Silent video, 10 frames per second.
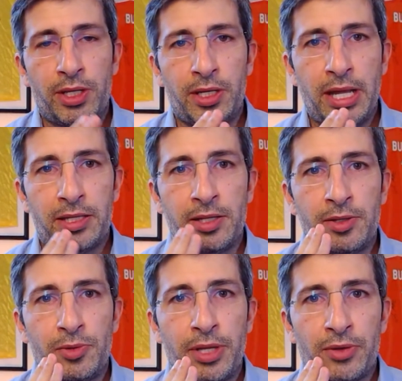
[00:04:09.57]
did that in
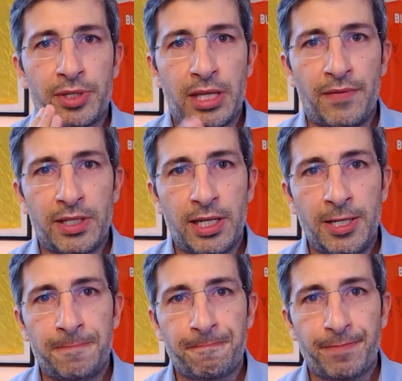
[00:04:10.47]

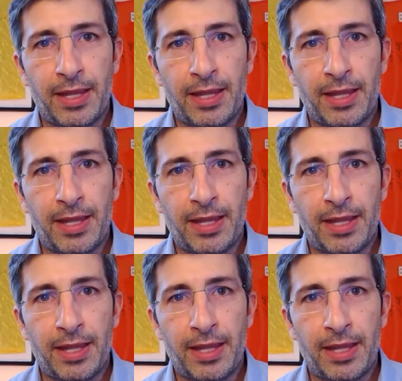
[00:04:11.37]
2017,